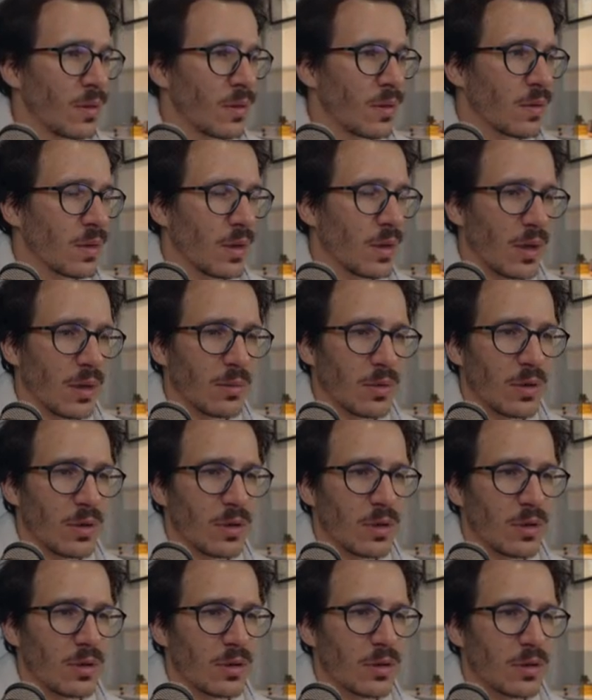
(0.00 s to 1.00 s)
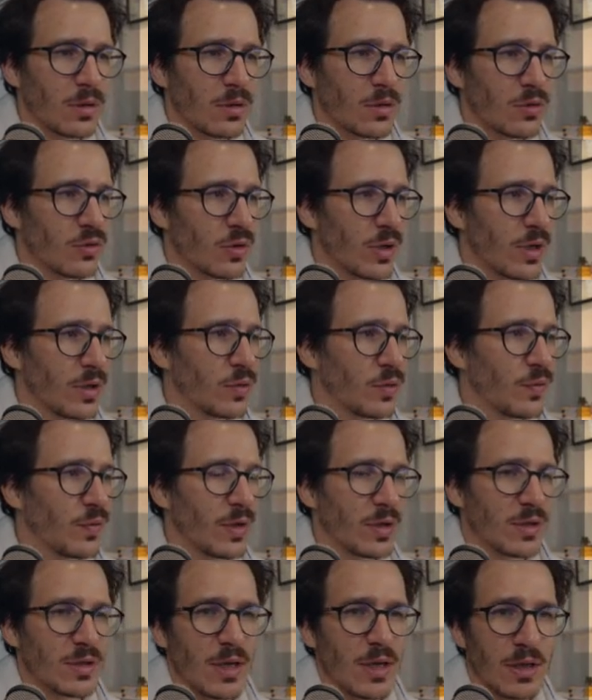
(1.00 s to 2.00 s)
Okay, I'm gonna try to
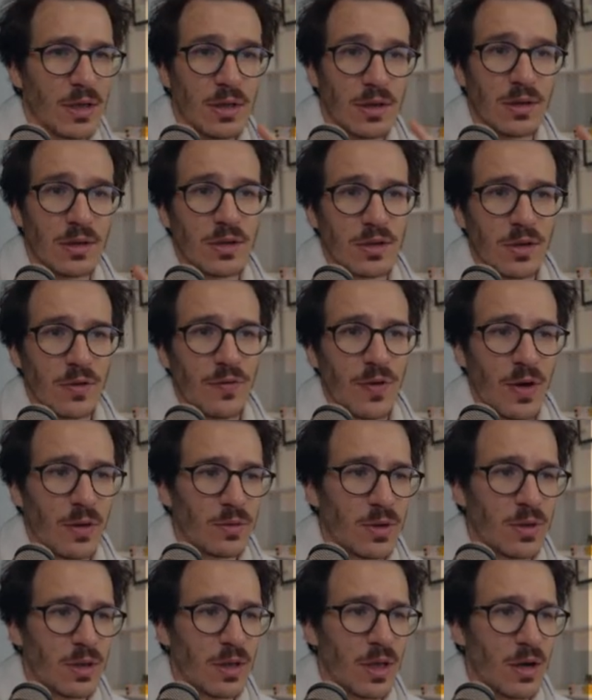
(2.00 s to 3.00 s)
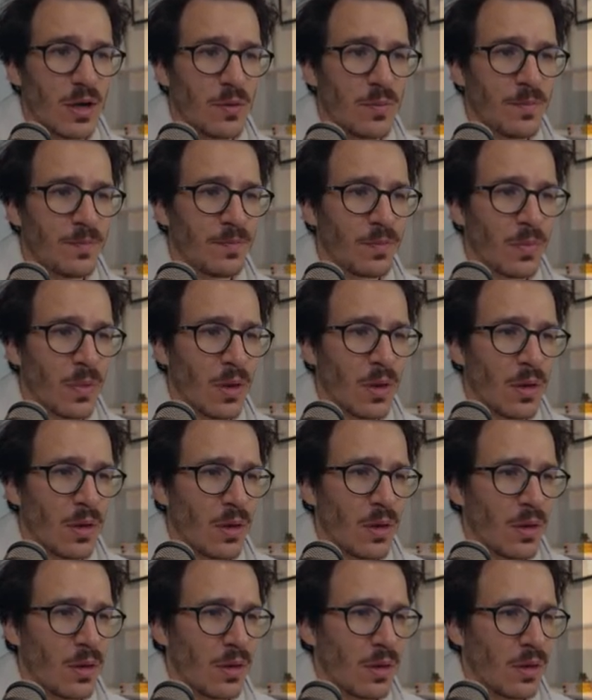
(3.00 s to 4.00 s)
fix that. At least I found it now.
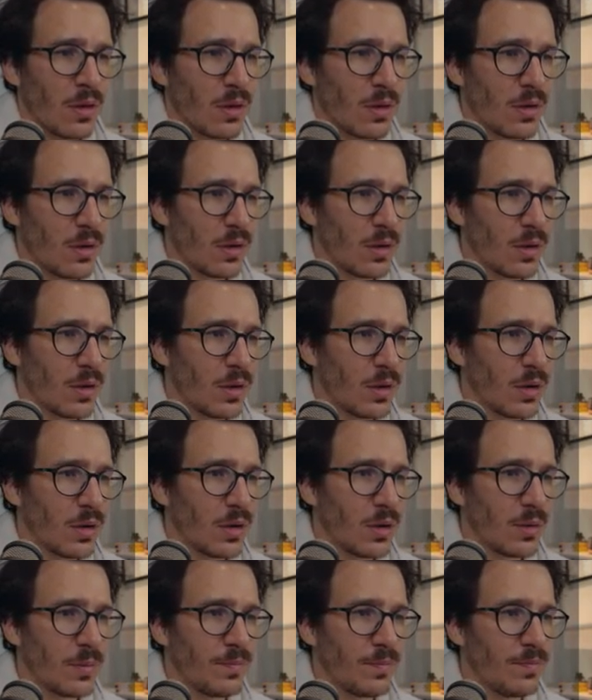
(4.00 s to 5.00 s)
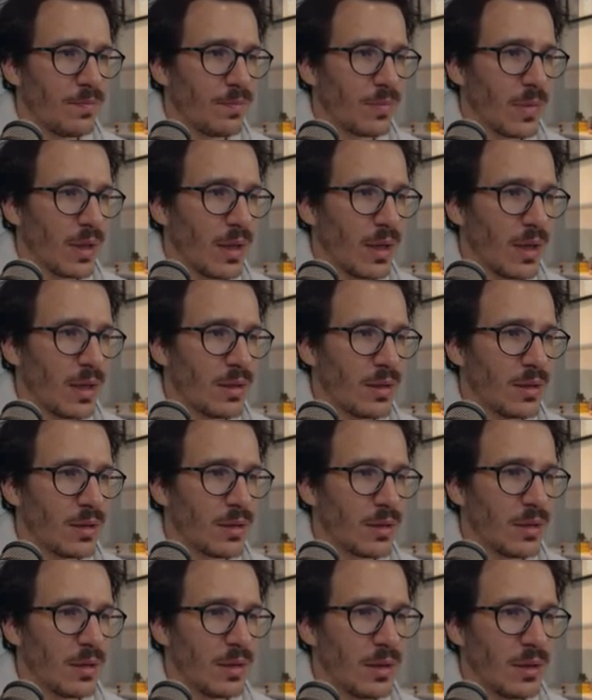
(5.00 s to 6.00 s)
Um,
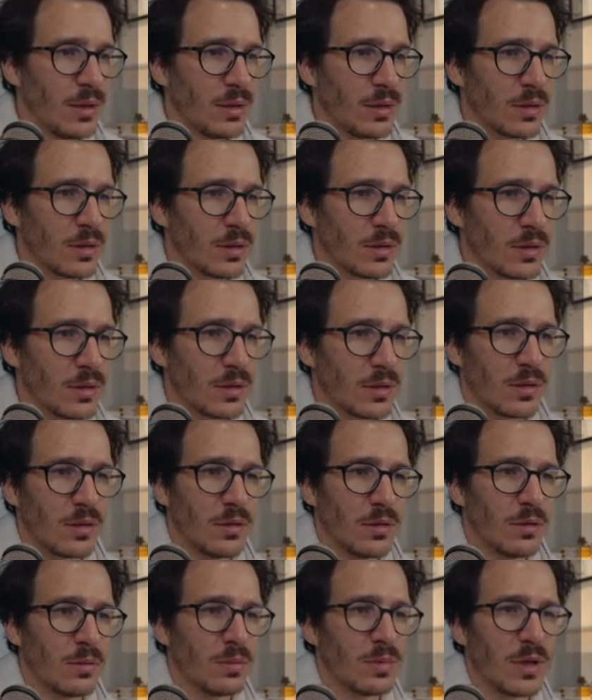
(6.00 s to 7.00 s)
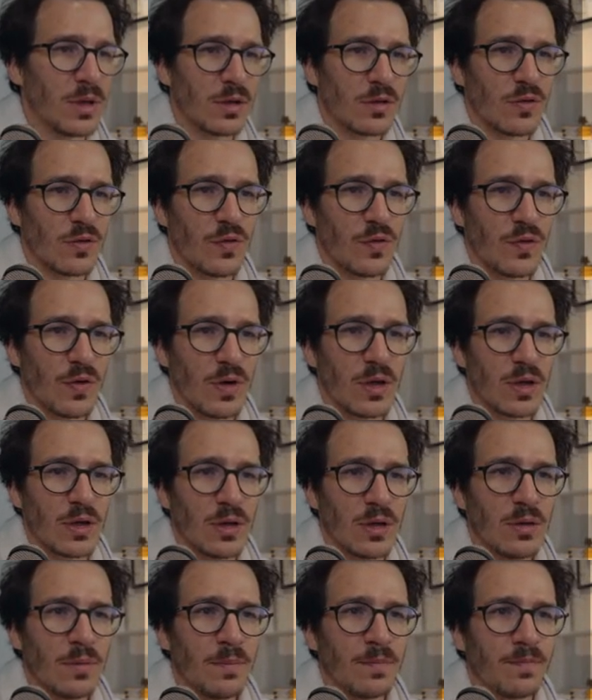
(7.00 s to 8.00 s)
edit link. Nope, that's
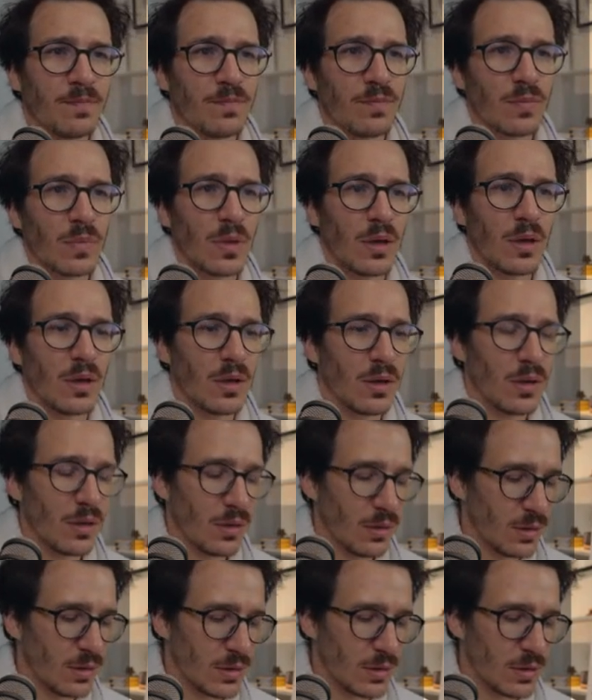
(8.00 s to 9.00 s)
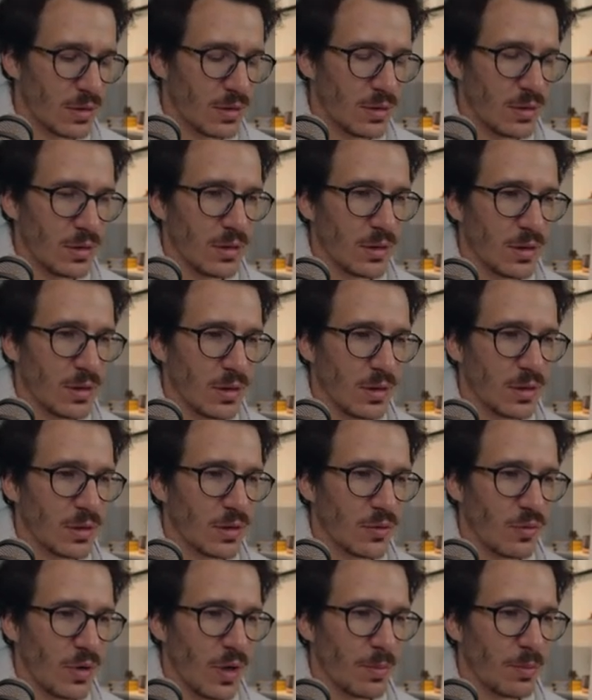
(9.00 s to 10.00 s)
fine. And let's see, git
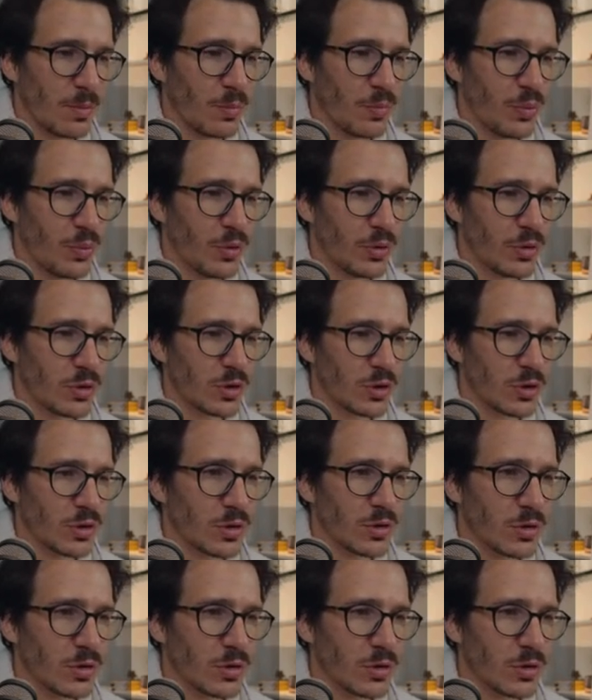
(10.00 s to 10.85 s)
grep push.